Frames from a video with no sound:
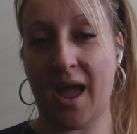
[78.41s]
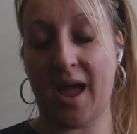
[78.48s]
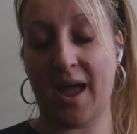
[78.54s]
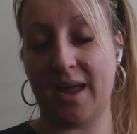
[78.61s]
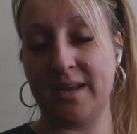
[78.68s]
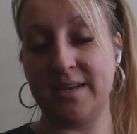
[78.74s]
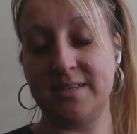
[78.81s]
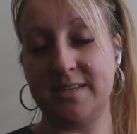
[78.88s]

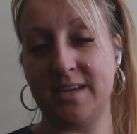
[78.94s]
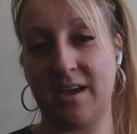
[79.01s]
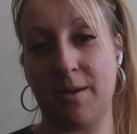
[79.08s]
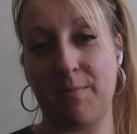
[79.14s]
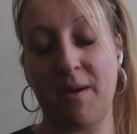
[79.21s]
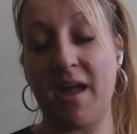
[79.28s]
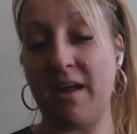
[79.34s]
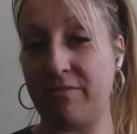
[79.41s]
and
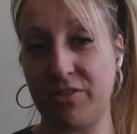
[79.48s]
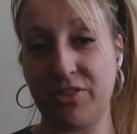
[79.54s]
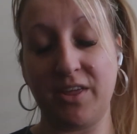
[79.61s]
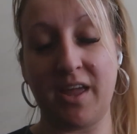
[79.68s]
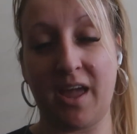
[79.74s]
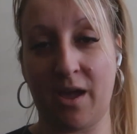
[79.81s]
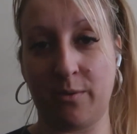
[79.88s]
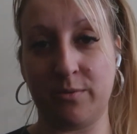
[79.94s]
but
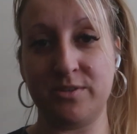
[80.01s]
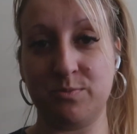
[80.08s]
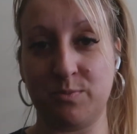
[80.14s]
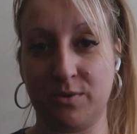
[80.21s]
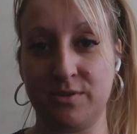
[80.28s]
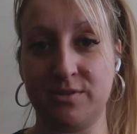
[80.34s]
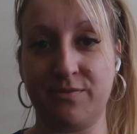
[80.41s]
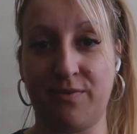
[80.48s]
everything else
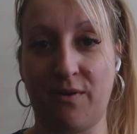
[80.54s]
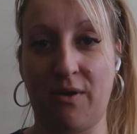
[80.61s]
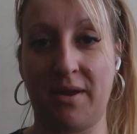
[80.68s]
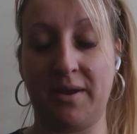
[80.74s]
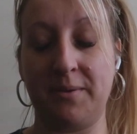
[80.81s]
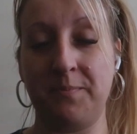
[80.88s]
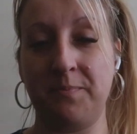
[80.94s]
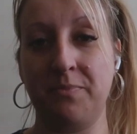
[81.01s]
was
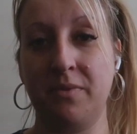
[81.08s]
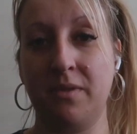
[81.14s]
fine.